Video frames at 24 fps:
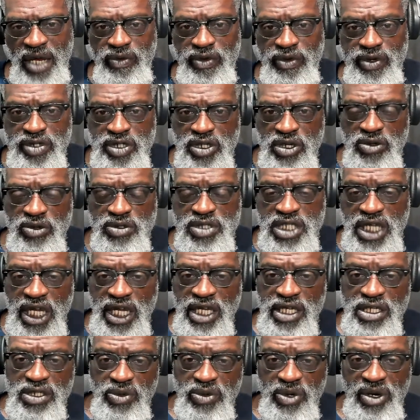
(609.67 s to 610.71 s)
We was gonna
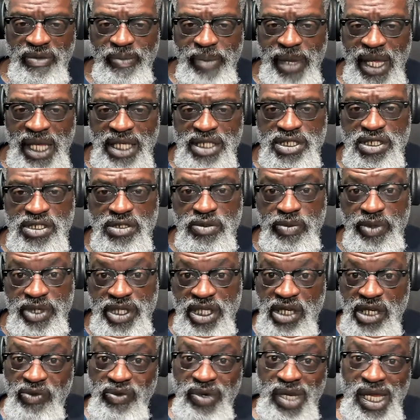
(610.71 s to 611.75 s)
take 12 passengers, but
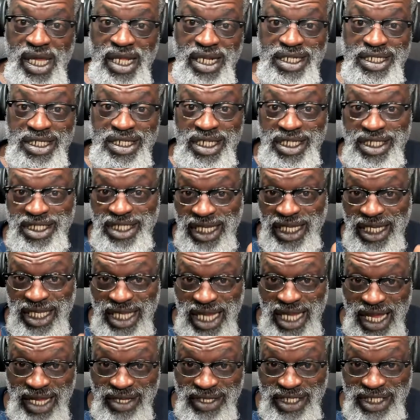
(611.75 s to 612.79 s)
then we had to six that
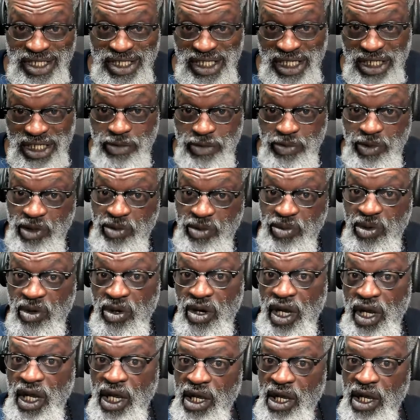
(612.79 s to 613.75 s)
down to 6 people